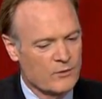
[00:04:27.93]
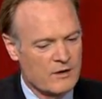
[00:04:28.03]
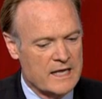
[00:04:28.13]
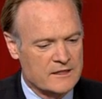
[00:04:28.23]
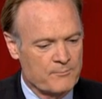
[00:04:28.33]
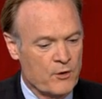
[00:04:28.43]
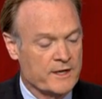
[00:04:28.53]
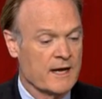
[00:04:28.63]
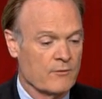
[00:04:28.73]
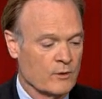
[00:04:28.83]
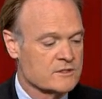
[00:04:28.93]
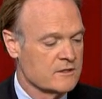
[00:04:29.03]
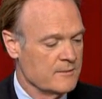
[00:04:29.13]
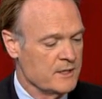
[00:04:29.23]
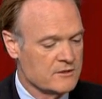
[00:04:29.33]
We're at the point now, what's
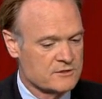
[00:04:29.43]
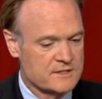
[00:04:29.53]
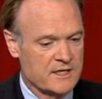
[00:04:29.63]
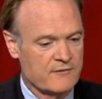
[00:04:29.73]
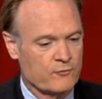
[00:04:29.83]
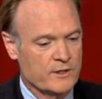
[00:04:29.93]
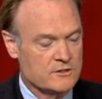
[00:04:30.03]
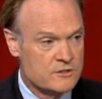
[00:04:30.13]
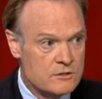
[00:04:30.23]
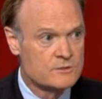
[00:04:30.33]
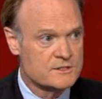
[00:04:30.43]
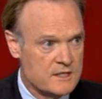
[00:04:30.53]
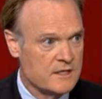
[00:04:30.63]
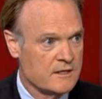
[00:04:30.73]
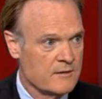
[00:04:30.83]
going to be interesting, if we do
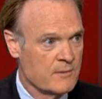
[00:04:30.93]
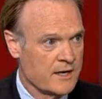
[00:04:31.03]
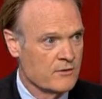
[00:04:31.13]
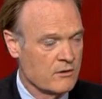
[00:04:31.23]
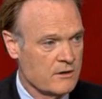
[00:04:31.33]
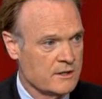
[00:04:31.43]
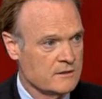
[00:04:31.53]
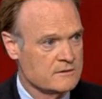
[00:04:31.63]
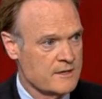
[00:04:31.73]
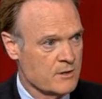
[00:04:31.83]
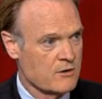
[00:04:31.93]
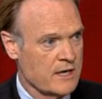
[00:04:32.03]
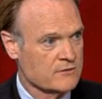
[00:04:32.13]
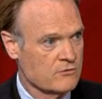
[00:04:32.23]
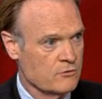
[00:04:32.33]
see a minority
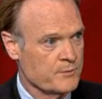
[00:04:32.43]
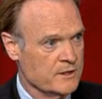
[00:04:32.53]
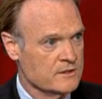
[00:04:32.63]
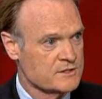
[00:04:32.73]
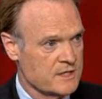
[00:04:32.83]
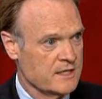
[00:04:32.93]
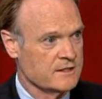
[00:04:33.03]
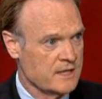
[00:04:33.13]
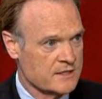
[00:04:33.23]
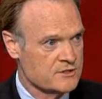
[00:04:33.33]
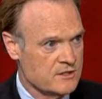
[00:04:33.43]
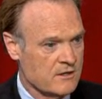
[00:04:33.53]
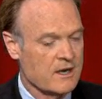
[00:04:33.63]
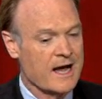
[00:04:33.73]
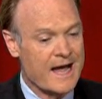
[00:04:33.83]
Democrat group in the Senate next
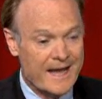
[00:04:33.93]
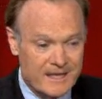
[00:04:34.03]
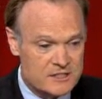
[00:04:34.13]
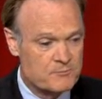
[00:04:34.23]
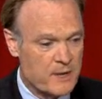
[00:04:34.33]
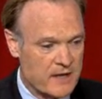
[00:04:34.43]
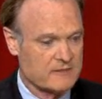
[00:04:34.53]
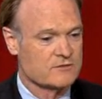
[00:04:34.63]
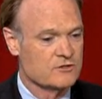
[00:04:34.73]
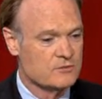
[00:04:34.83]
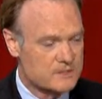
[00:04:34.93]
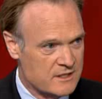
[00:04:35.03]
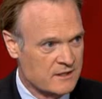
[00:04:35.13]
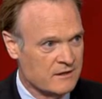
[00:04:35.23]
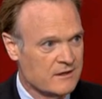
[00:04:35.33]
year, I expect to
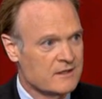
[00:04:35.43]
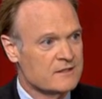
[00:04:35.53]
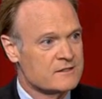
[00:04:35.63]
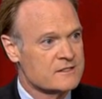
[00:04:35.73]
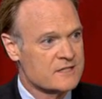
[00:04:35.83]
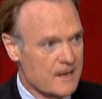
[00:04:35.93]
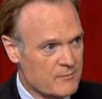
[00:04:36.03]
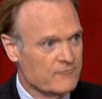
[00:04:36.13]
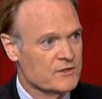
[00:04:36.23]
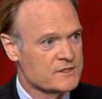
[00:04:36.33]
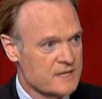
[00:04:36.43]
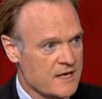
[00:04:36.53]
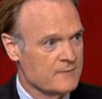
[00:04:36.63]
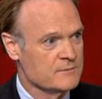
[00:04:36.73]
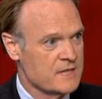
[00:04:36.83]
see some of the
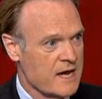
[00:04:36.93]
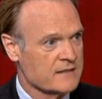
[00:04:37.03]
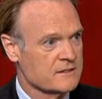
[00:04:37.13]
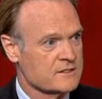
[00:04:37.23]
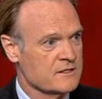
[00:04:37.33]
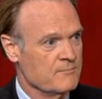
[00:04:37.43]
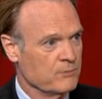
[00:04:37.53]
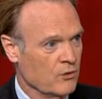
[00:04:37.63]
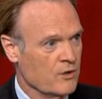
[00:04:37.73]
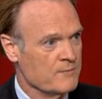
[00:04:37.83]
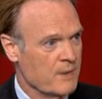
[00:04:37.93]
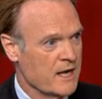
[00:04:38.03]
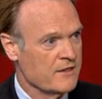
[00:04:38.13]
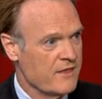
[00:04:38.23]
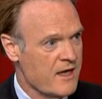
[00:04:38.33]
same tactics employed
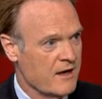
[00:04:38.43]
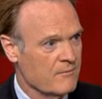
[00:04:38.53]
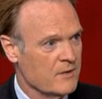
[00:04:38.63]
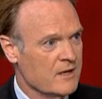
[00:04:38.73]
by them